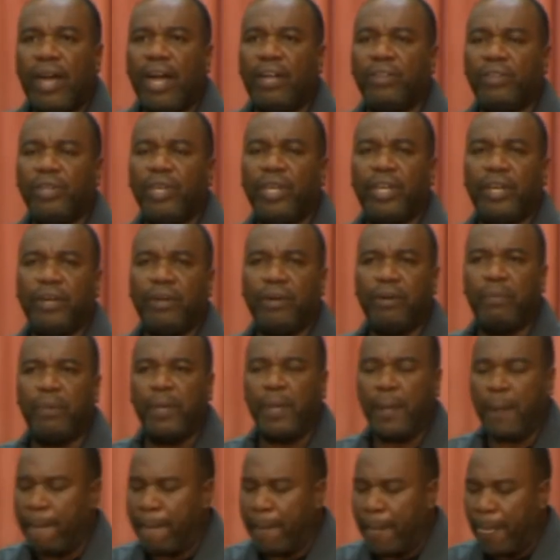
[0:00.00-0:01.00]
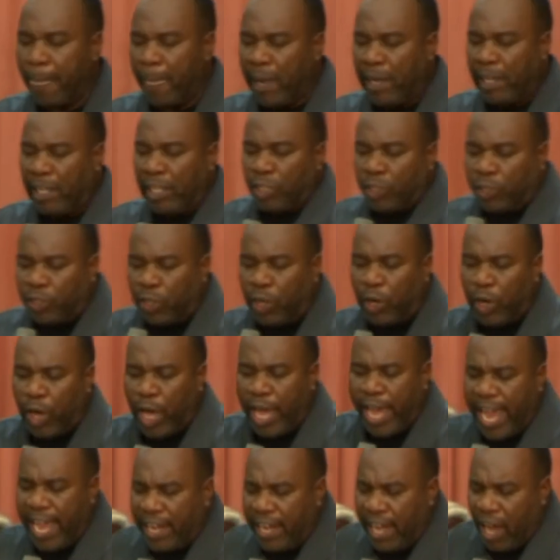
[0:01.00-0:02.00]
Are you hearing me? So
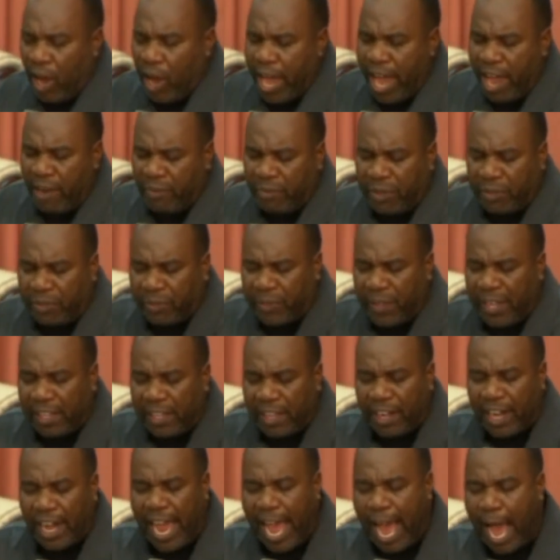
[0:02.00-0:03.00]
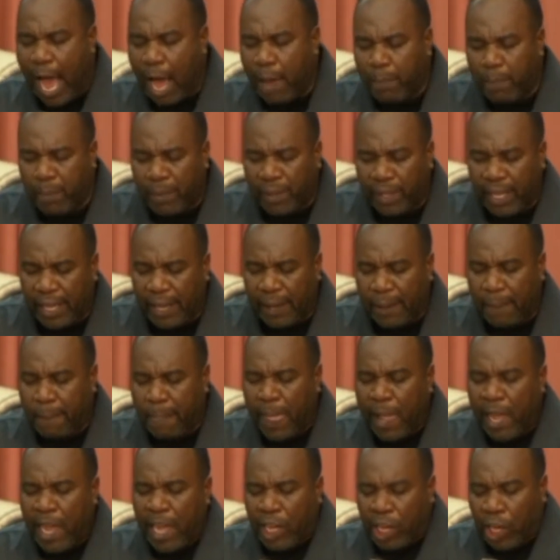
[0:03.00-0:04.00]
in everything that are happening,